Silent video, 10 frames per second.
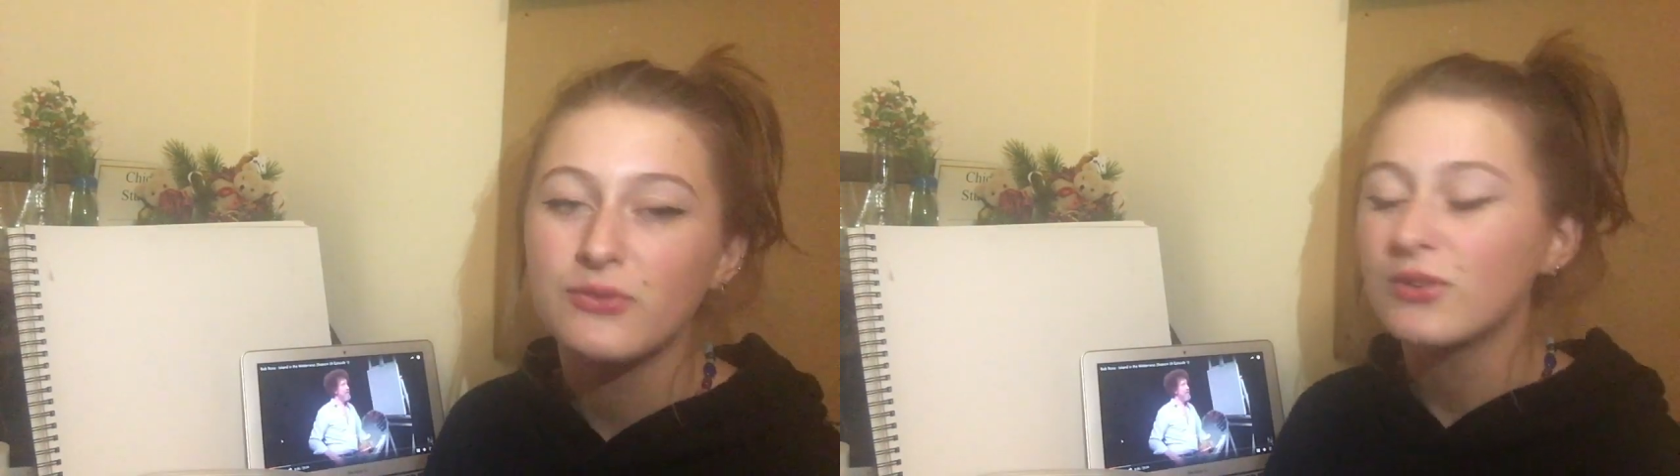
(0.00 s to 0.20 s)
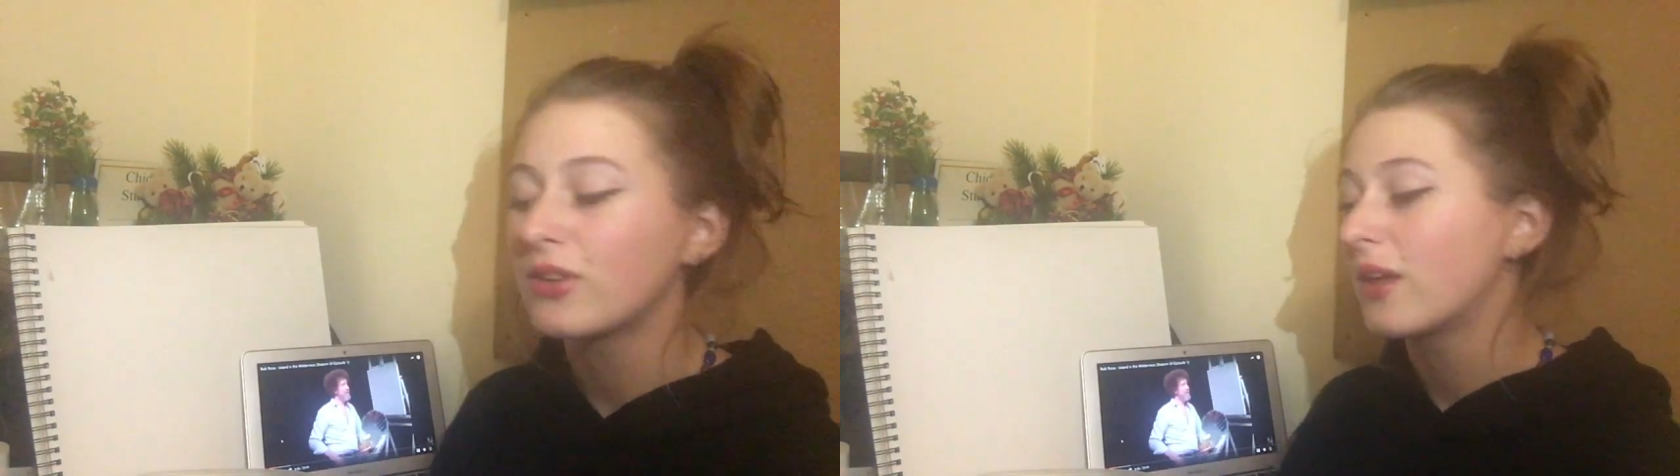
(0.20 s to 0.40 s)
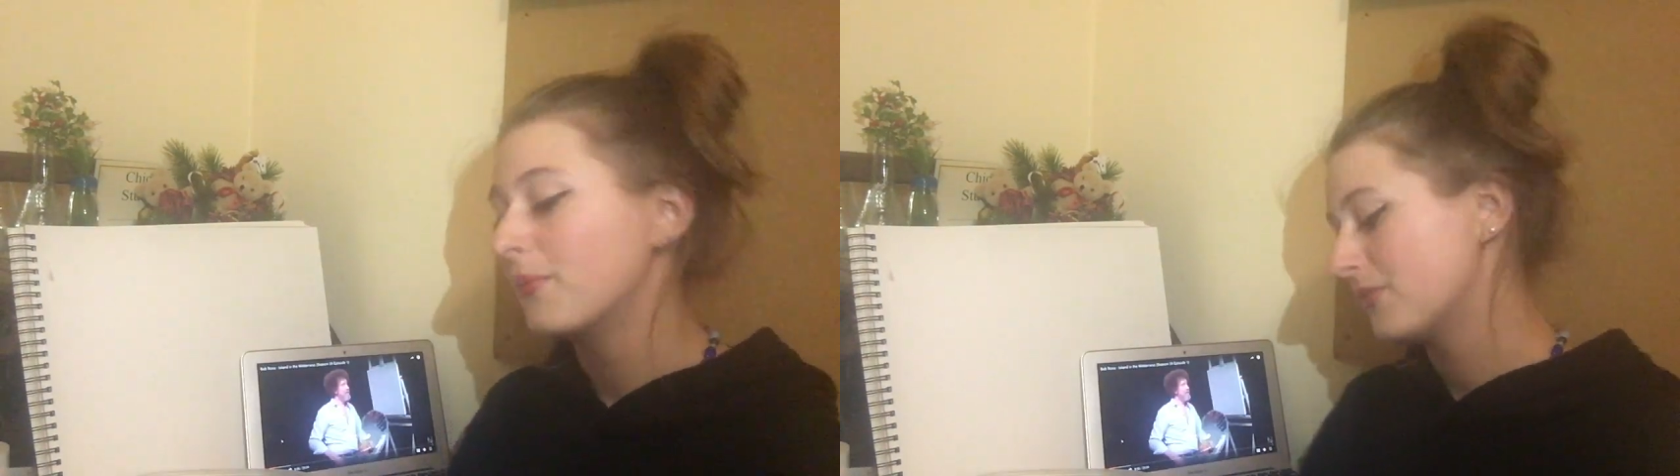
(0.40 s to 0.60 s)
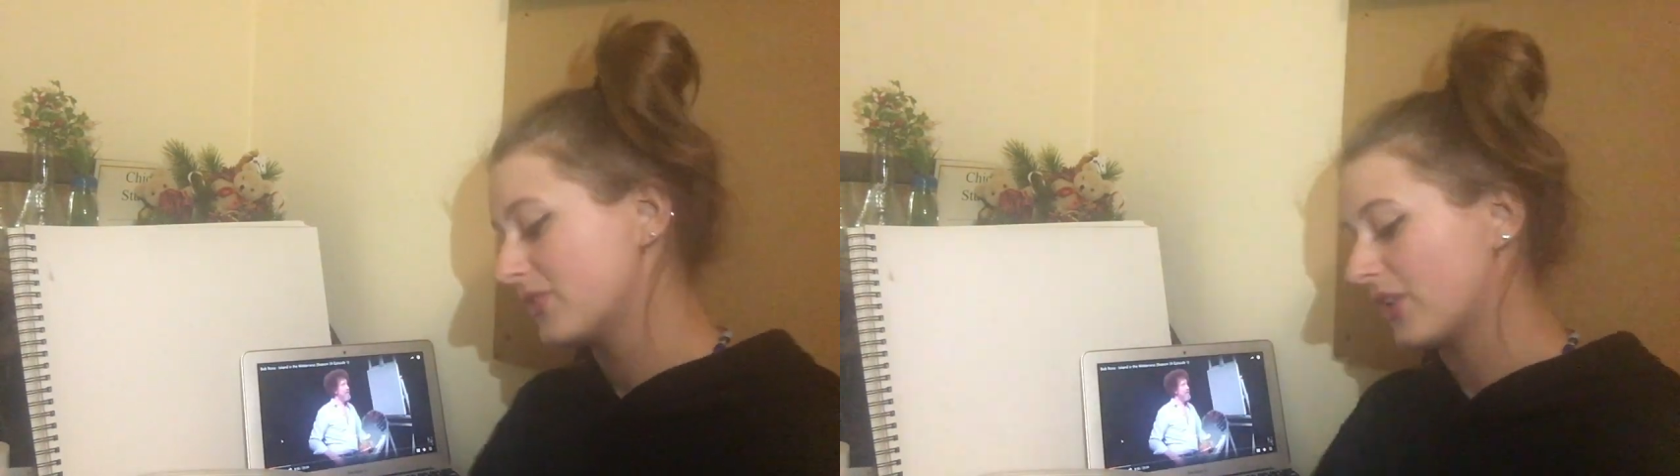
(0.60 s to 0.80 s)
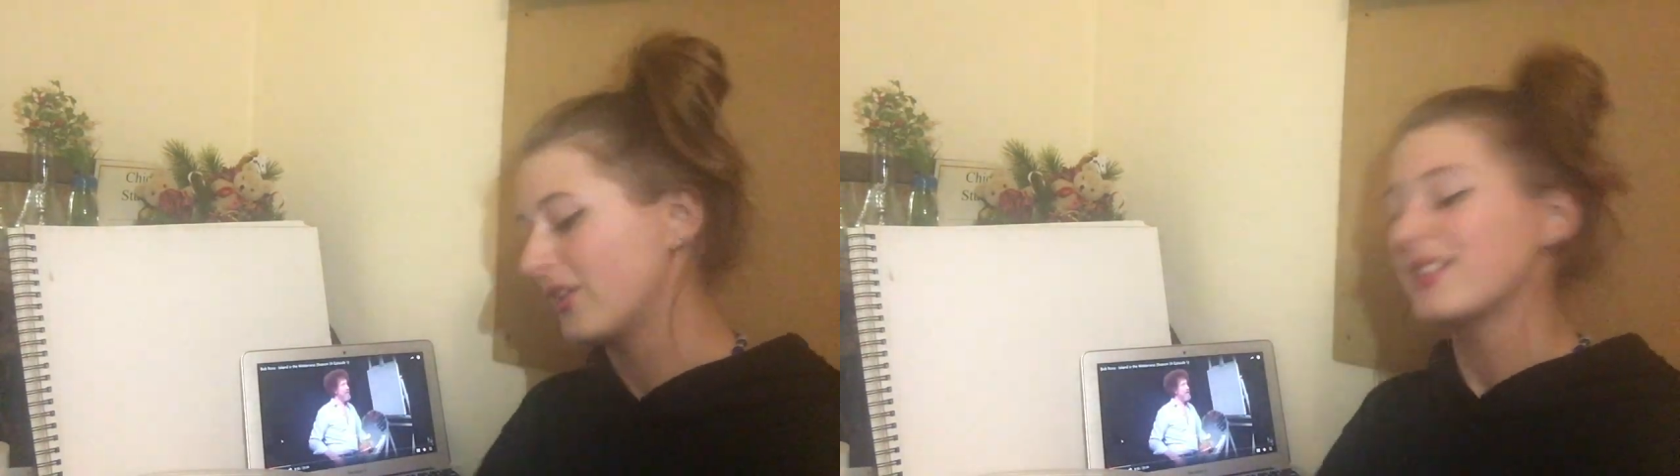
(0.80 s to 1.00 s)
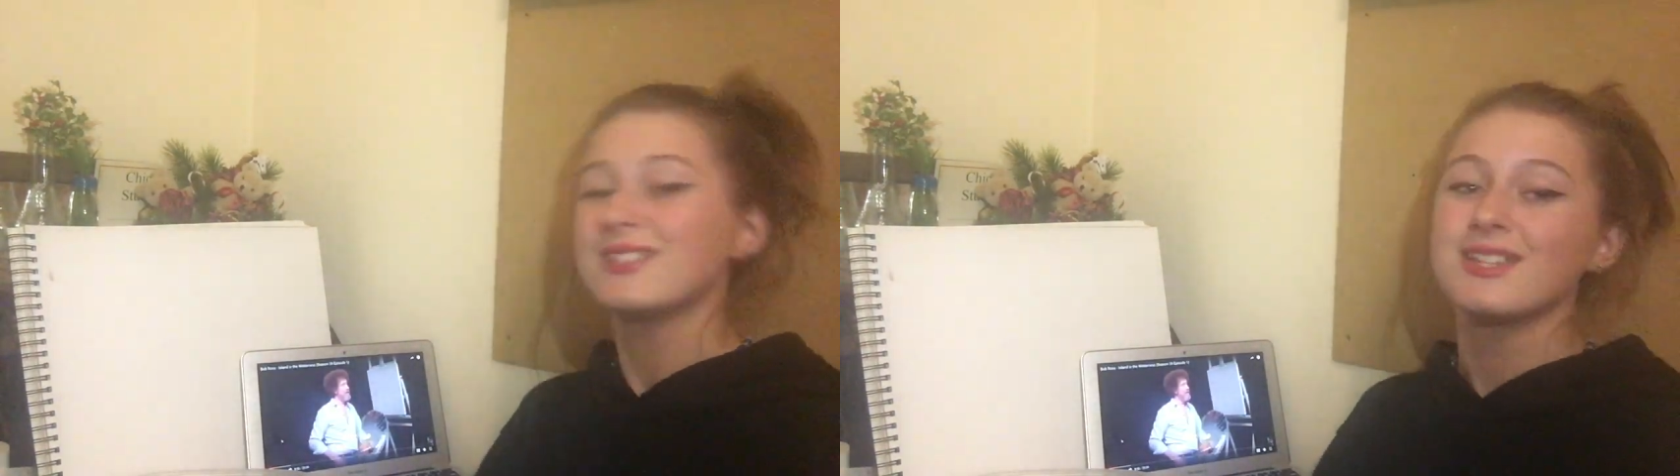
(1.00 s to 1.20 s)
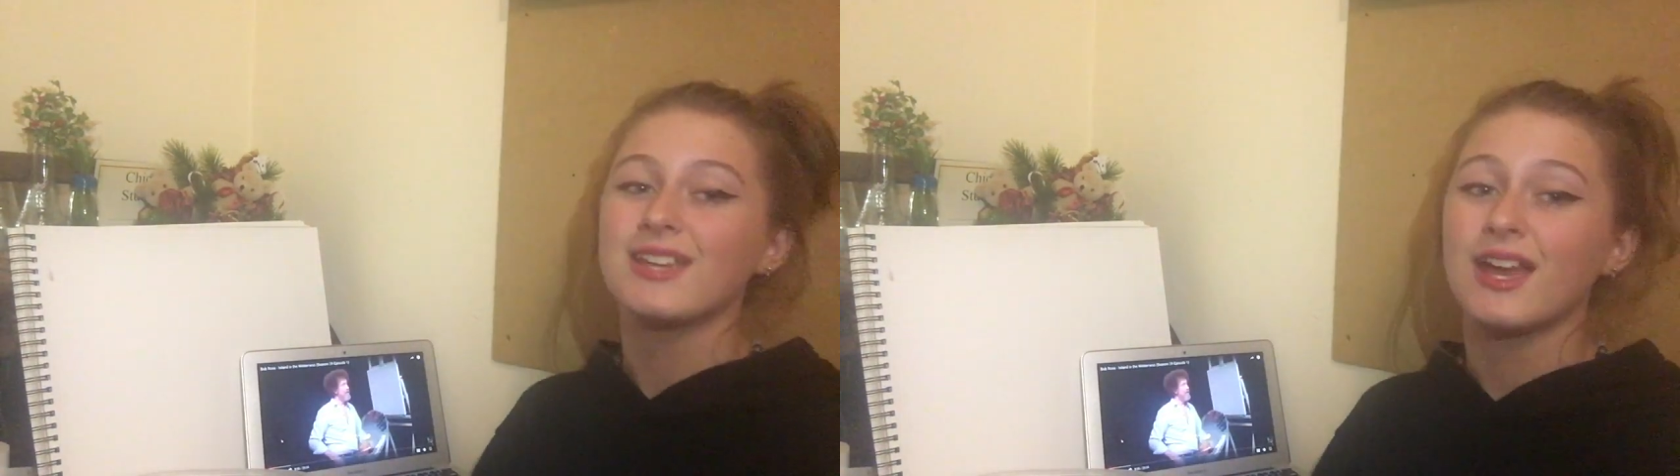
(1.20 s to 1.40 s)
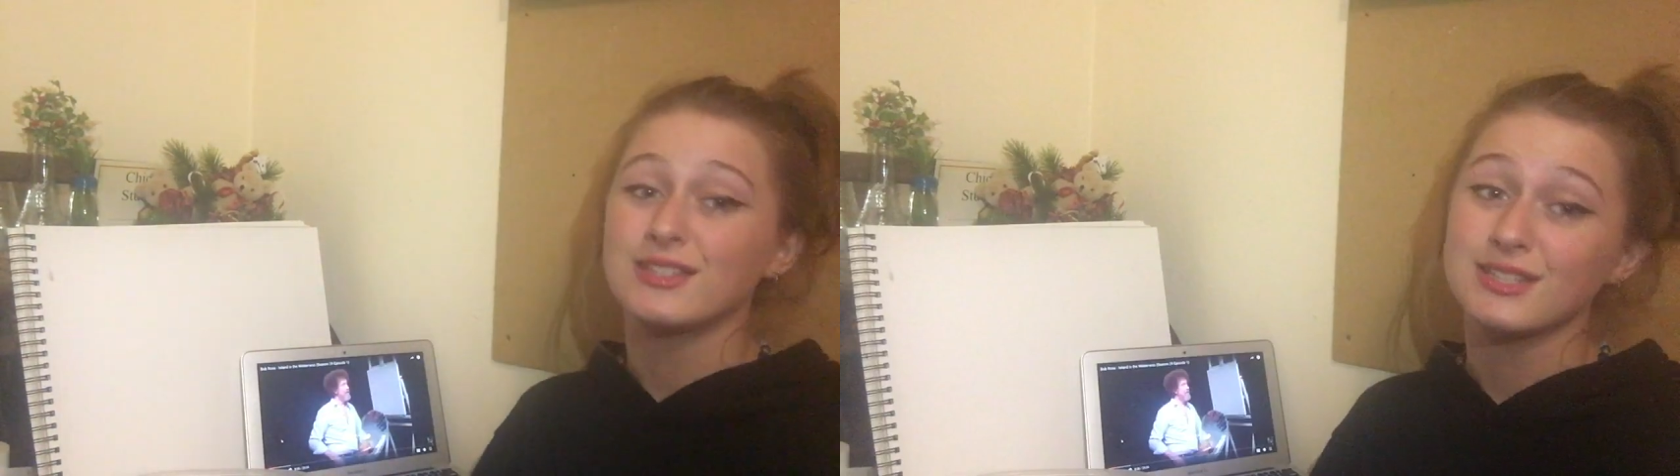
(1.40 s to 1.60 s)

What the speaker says: for them, so let's see how